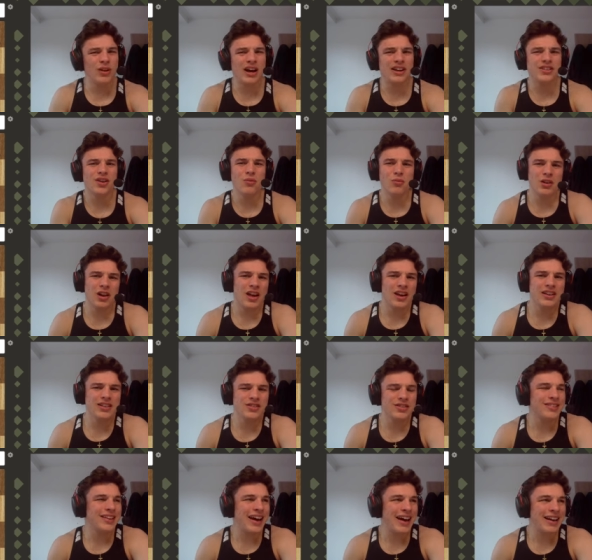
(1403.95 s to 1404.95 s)
I don't like
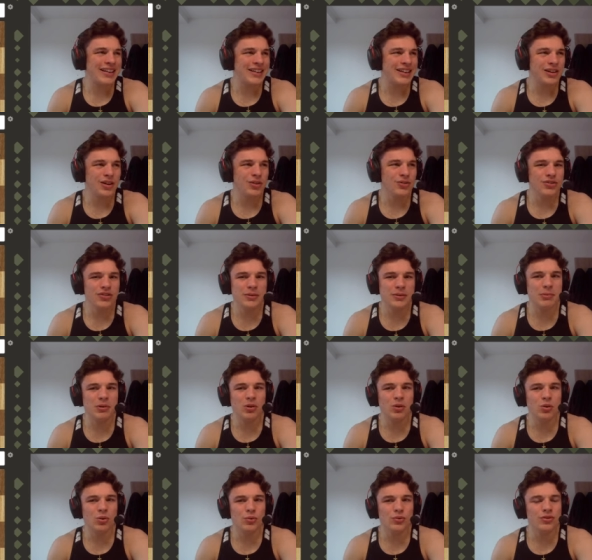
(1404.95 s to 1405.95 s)
just hanging on to
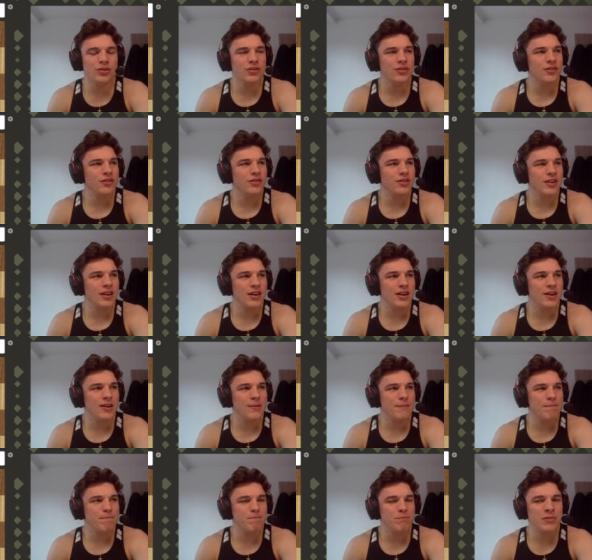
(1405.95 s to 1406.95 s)
pawns
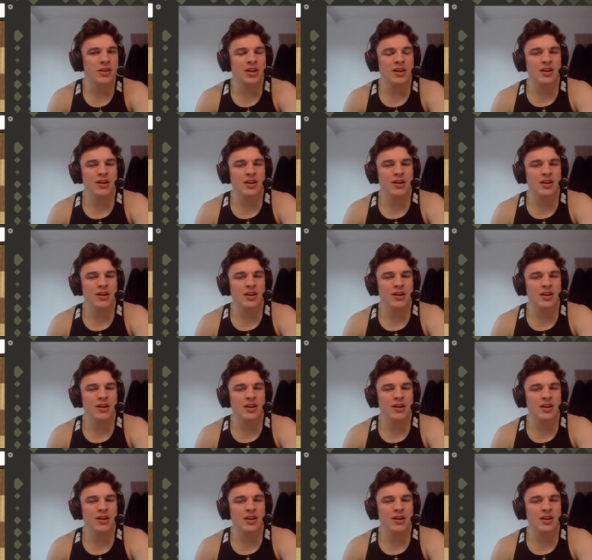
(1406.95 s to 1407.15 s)
um,